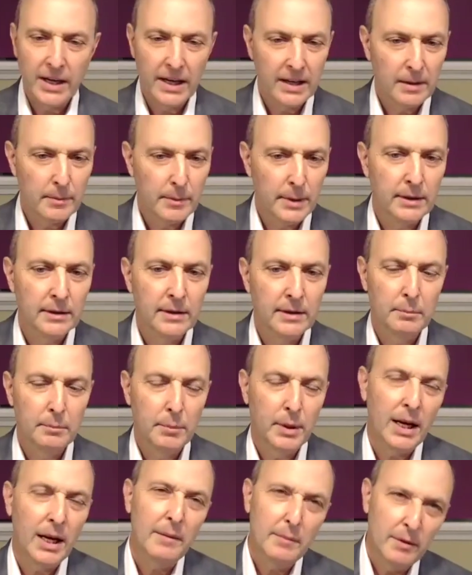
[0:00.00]
forgetting about that,
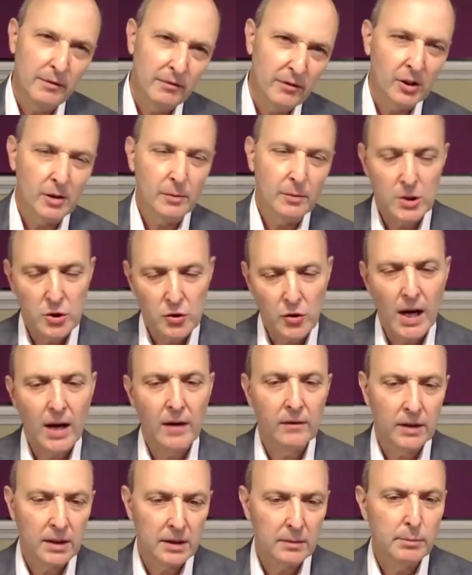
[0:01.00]
but I haven't really been
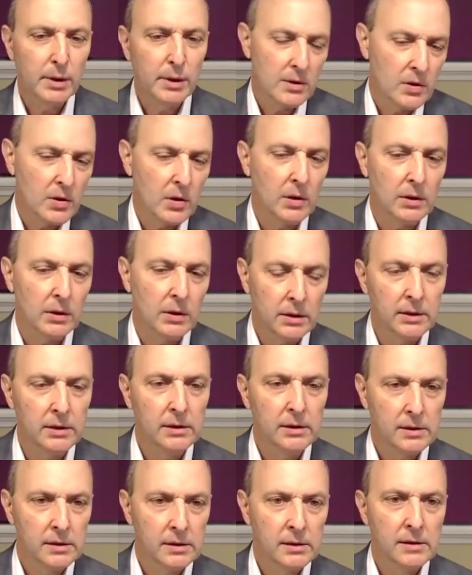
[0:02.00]
traveling, but certainly,
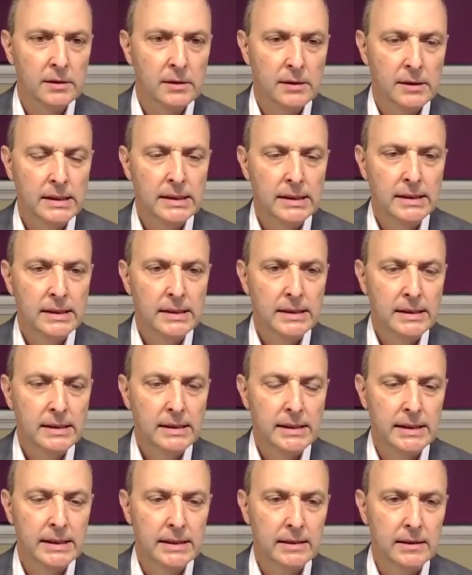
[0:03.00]

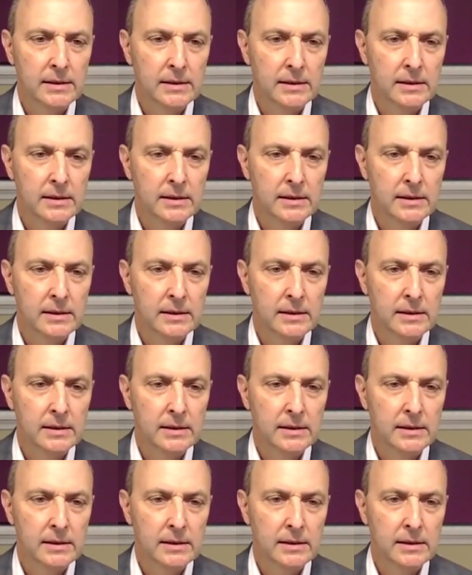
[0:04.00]
yeah.